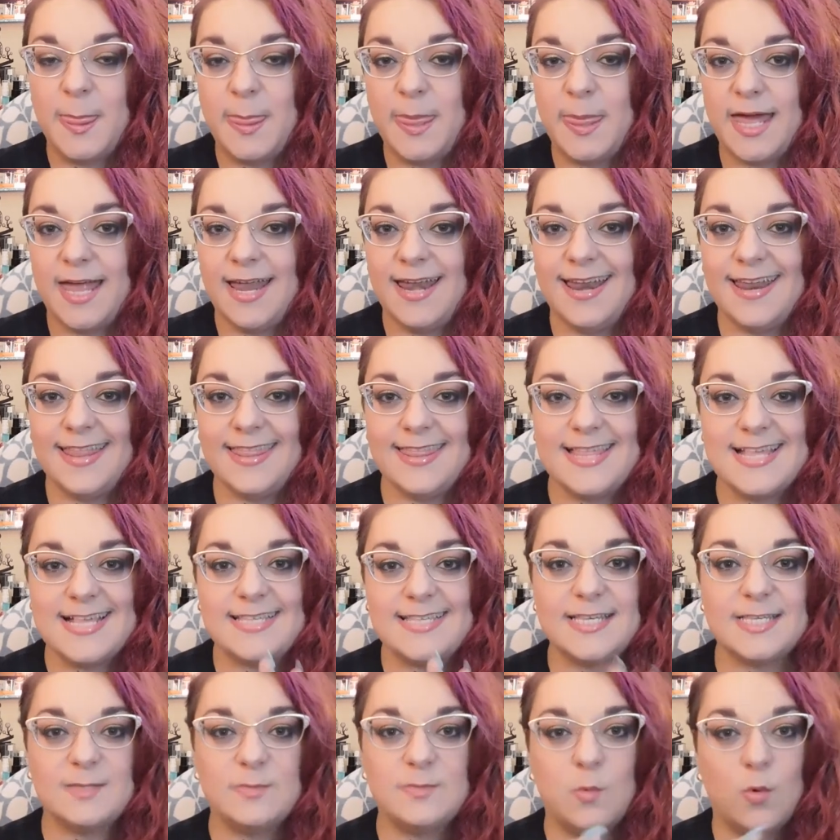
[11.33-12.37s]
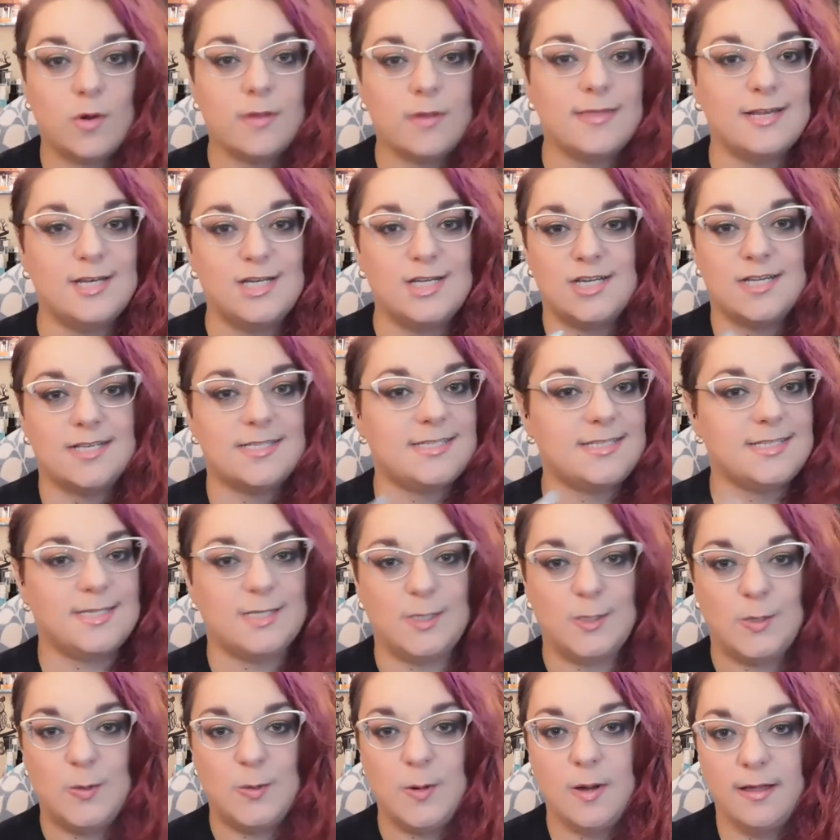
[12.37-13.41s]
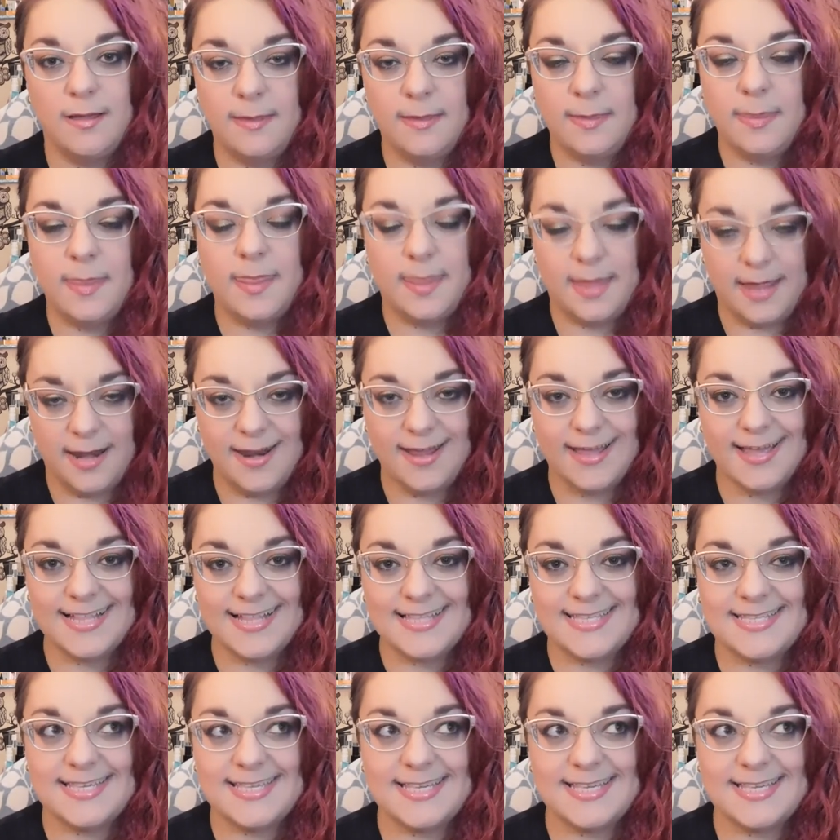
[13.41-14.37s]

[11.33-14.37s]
but this is more than just to my nuggets.